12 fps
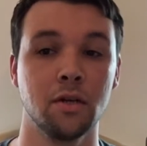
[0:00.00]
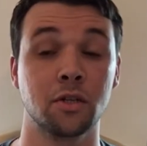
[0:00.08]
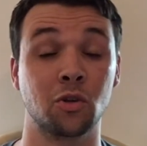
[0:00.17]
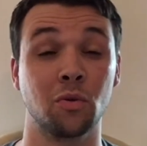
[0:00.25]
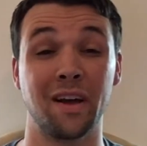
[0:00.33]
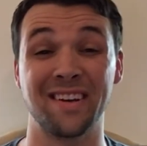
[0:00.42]

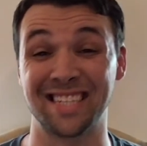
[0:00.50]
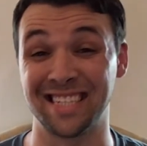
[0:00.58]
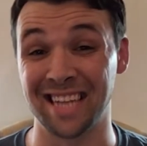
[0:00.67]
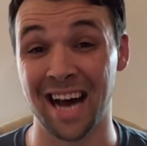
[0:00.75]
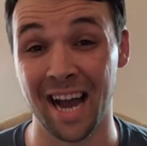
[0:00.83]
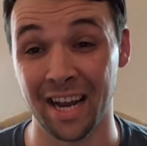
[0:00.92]
Skoll now has
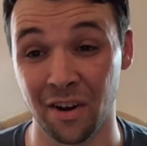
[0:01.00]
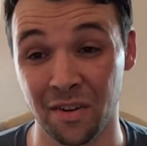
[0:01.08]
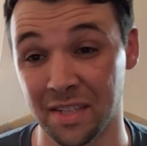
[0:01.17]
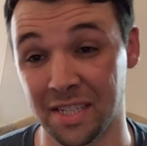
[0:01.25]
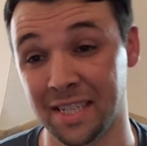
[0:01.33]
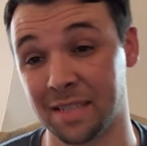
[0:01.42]
9
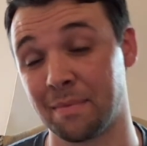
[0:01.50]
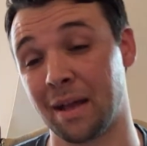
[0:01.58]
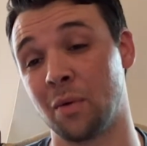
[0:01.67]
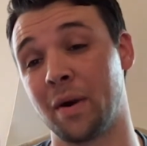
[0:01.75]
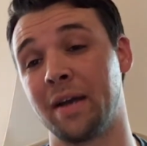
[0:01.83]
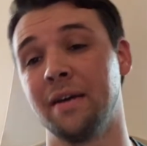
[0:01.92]
on the season, by
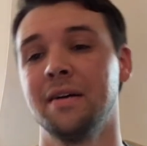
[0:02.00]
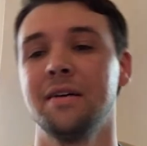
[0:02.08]
the way.